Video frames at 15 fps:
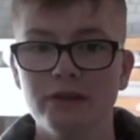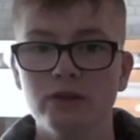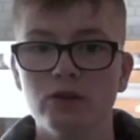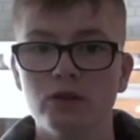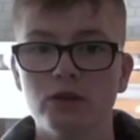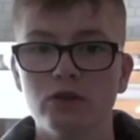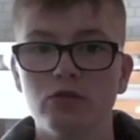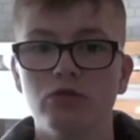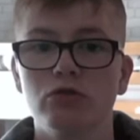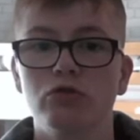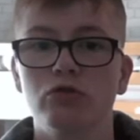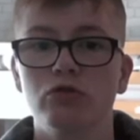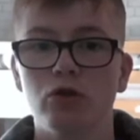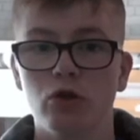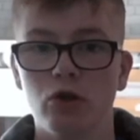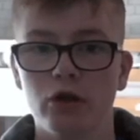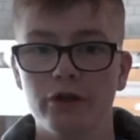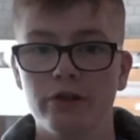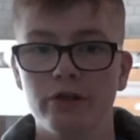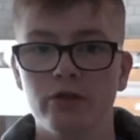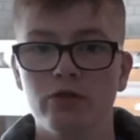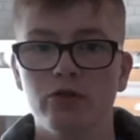Gotts
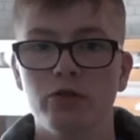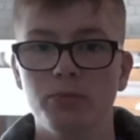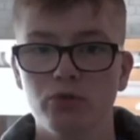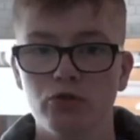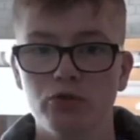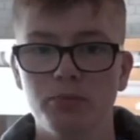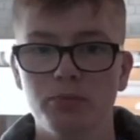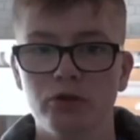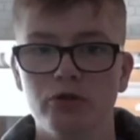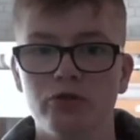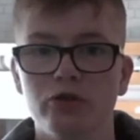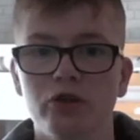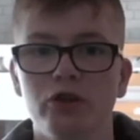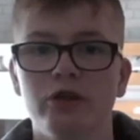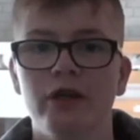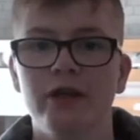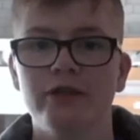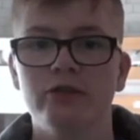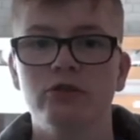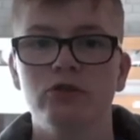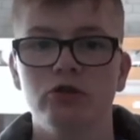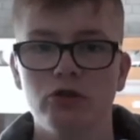join the Bluebirds on
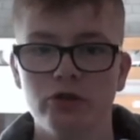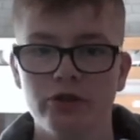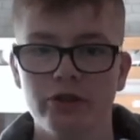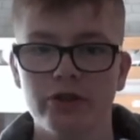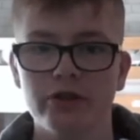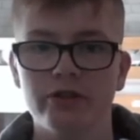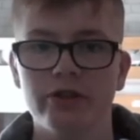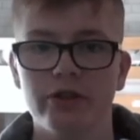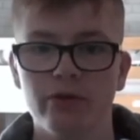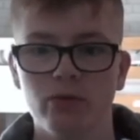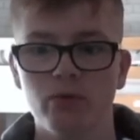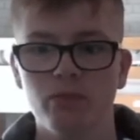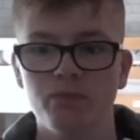a 2-year deal.